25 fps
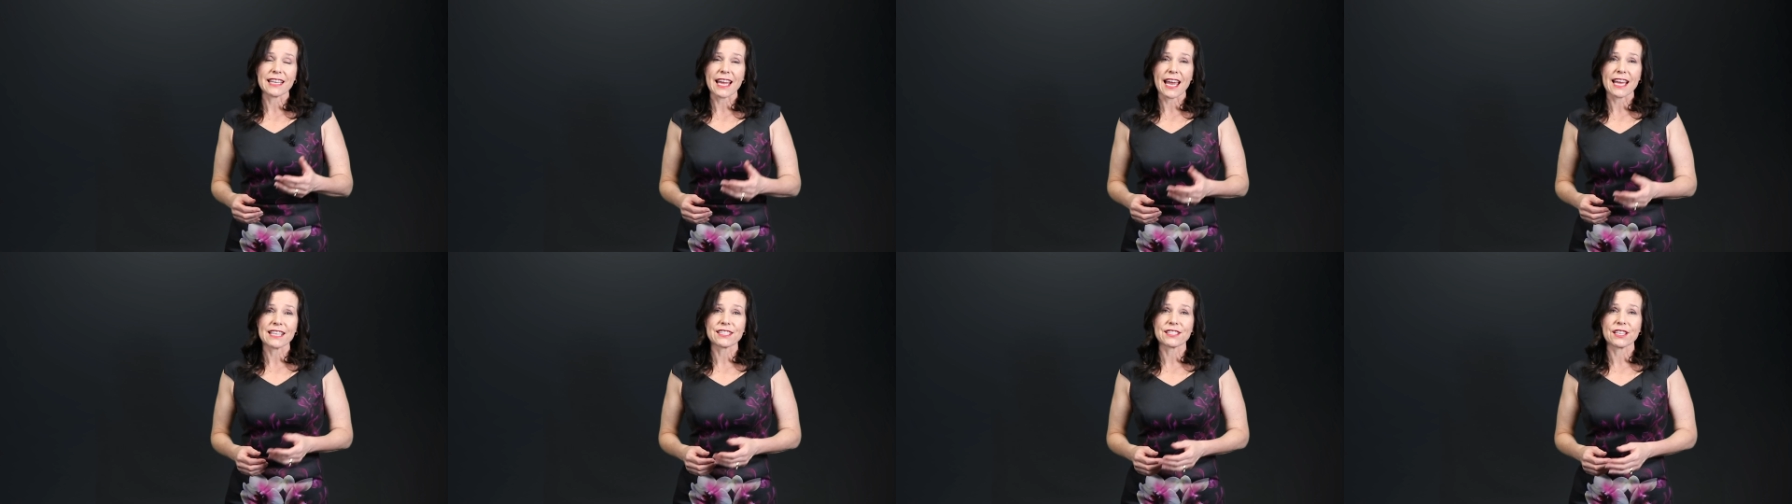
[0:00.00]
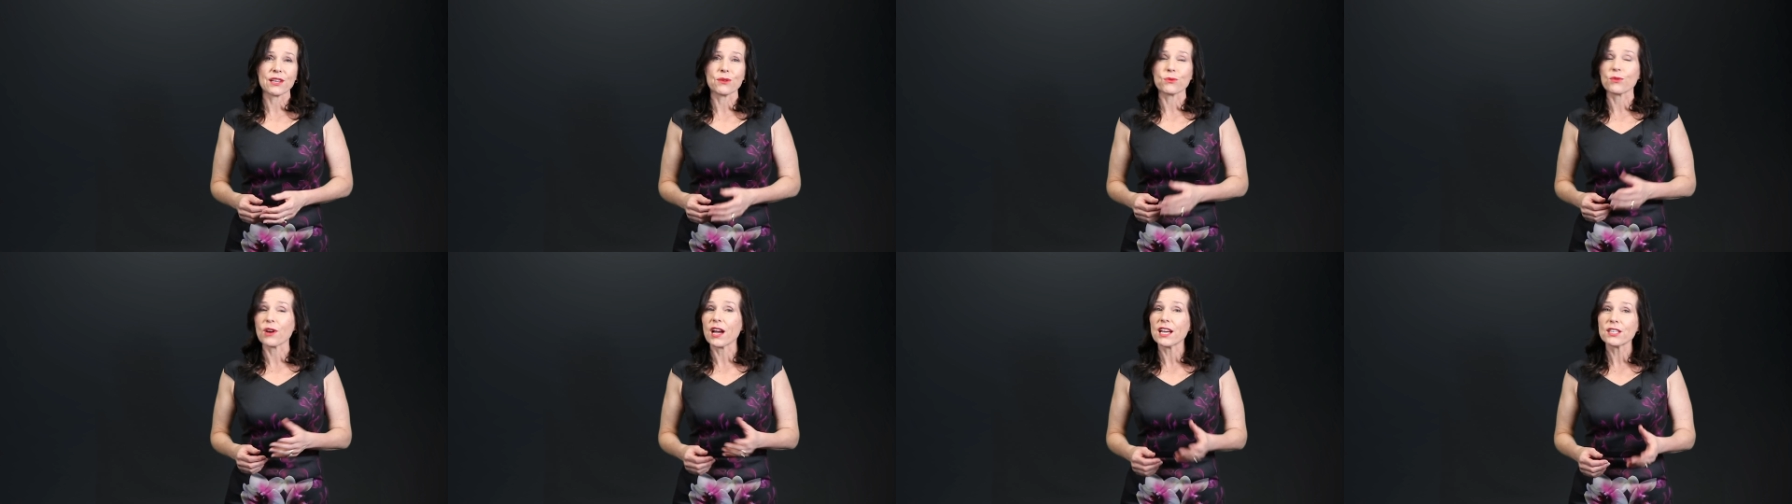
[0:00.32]

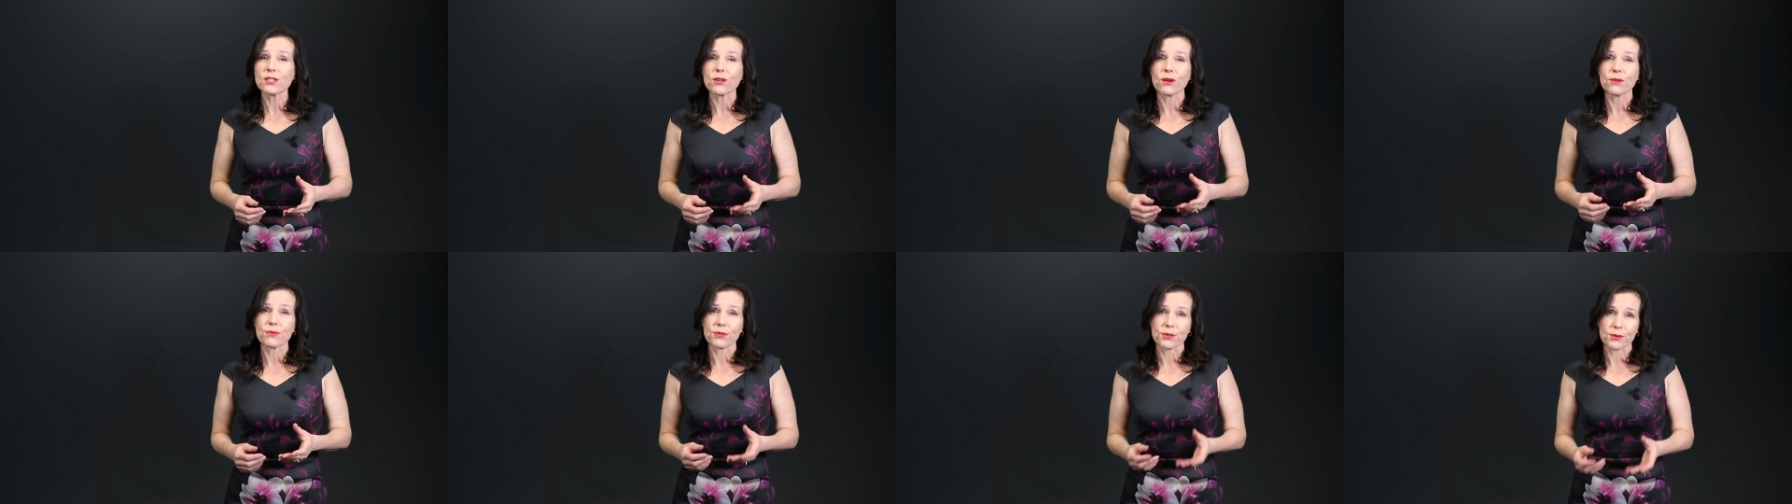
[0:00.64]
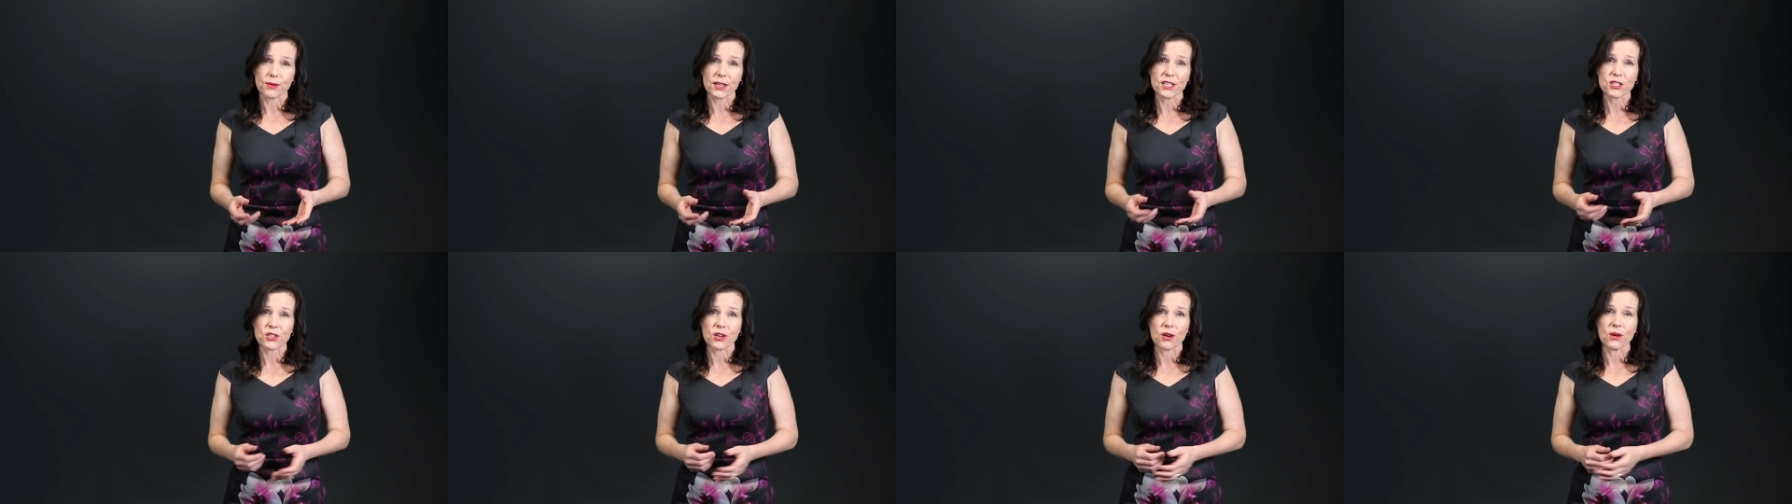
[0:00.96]
asset write-off
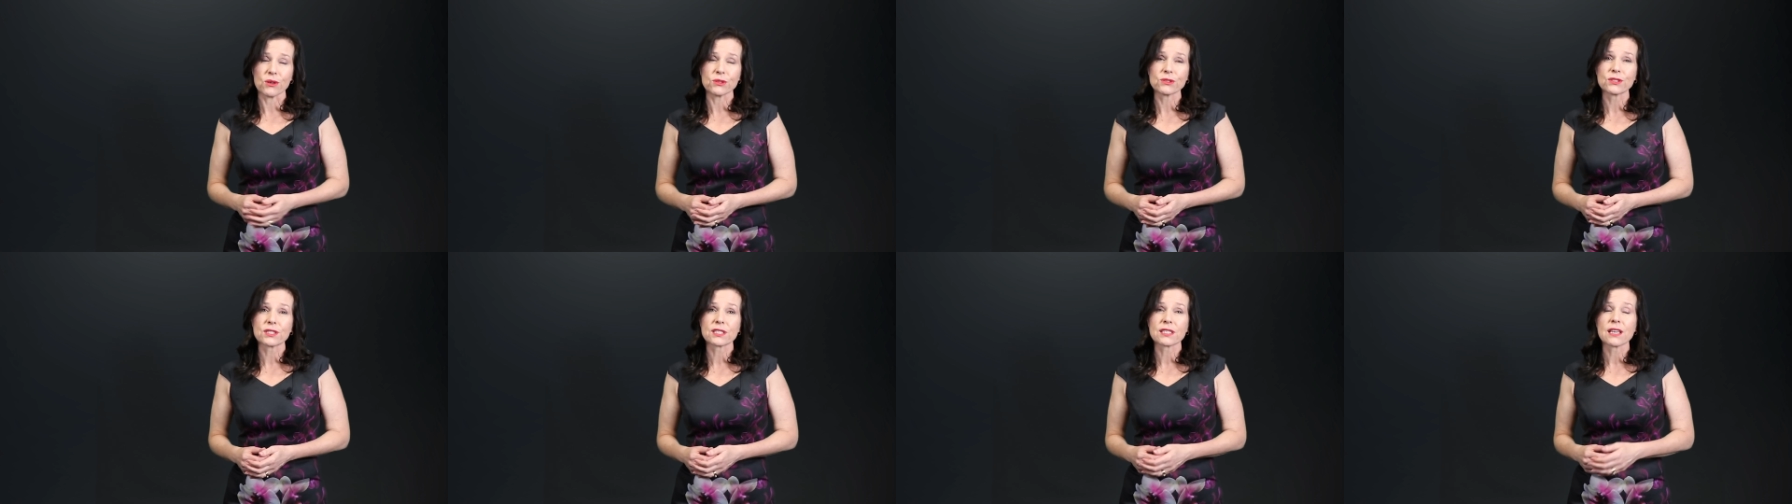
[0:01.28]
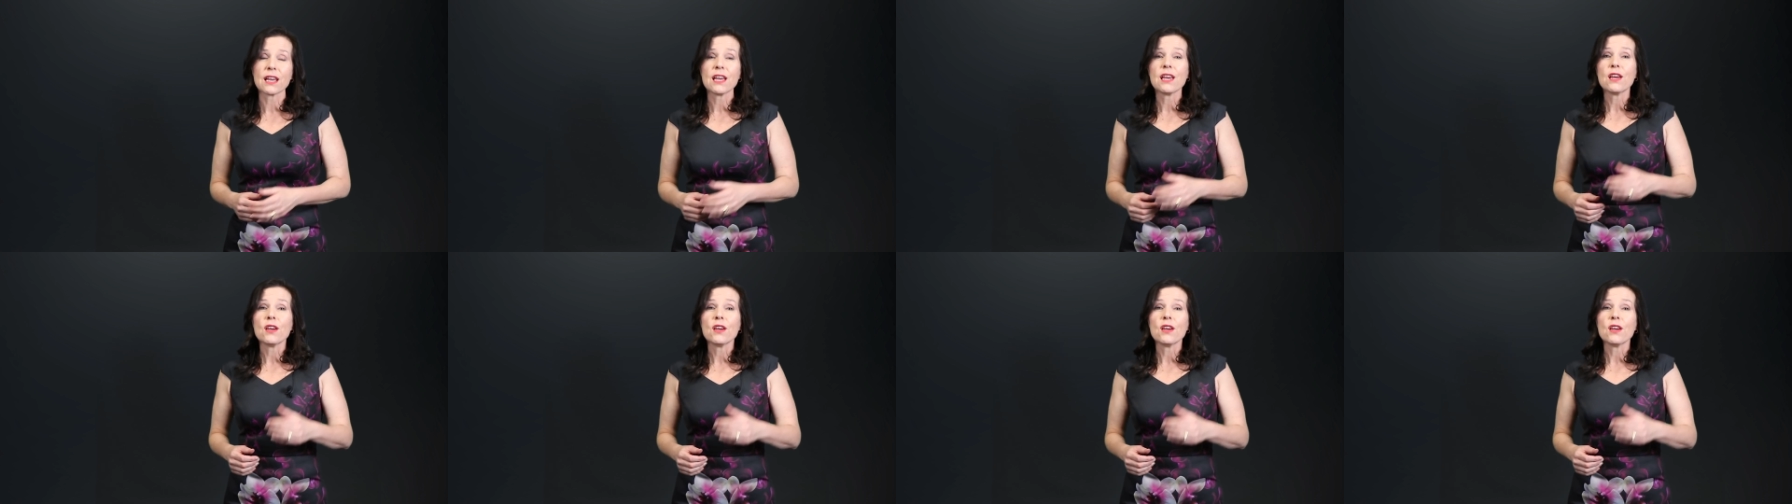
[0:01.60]
thresholds